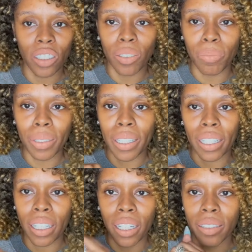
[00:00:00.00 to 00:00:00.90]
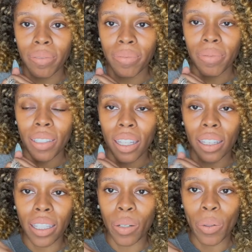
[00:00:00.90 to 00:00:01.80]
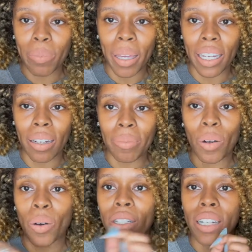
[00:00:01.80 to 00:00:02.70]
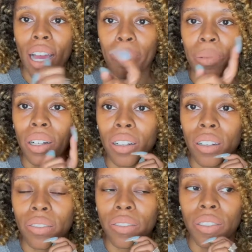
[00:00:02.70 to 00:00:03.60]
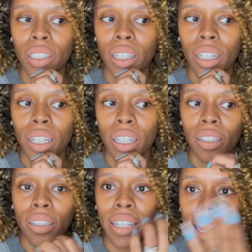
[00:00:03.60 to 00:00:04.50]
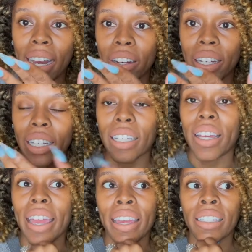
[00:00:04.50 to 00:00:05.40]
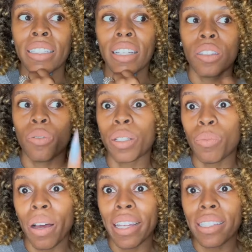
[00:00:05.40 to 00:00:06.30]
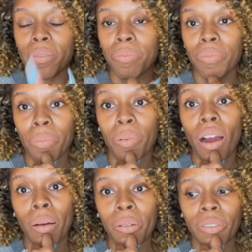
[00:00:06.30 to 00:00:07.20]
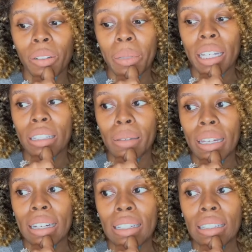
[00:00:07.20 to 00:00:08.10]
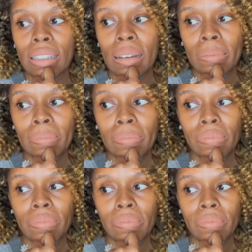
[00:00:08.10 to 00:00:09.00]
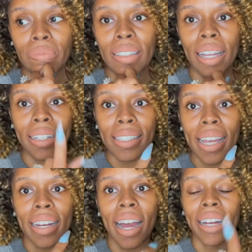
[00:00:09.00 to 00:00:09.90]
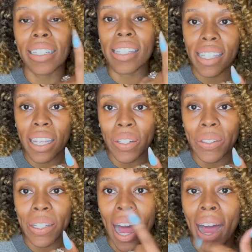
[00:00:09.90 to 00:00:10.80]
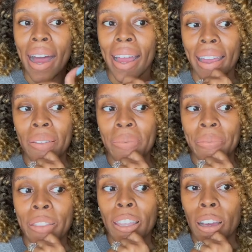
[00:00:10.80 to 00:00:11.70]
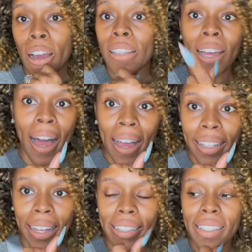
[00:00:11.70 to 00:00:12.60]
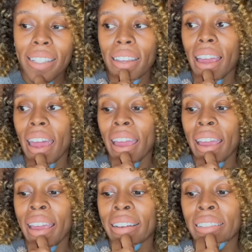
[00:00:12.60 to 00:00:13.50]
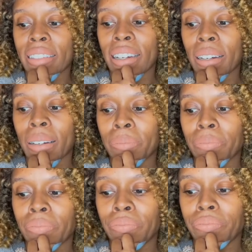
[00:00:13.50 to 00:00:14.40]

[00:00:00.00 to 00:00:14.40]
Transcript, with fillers: to put any liquid makeup on top of that area. And the reason why that's a problem for me is because, like I said, I conceal, I highlight, and